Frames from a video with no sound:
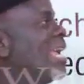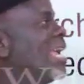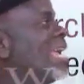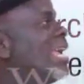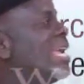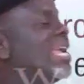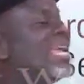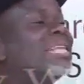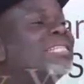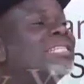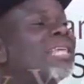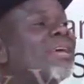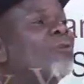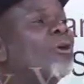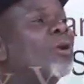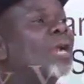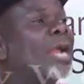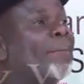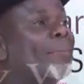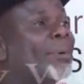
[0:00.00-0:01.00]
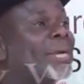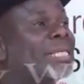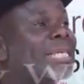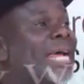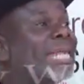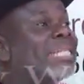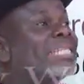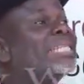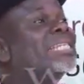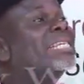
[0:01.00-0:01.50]
He's even
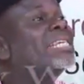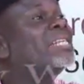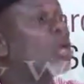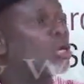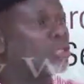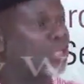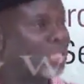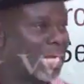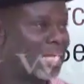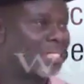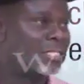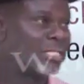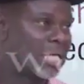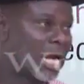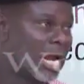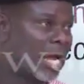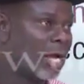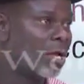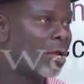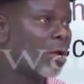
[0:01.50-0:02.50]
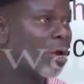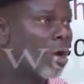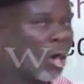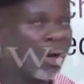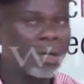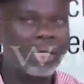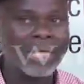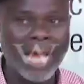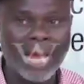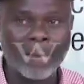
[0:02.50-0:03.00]
representing the North Central
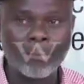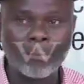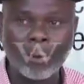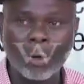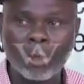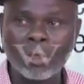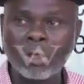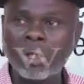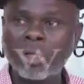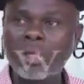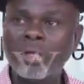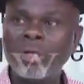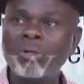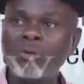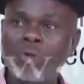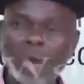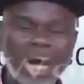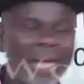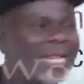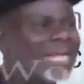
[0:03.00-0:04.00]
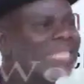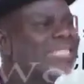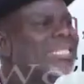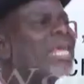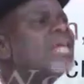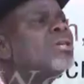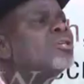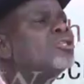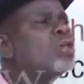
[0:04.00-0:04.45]
on that board. You understand?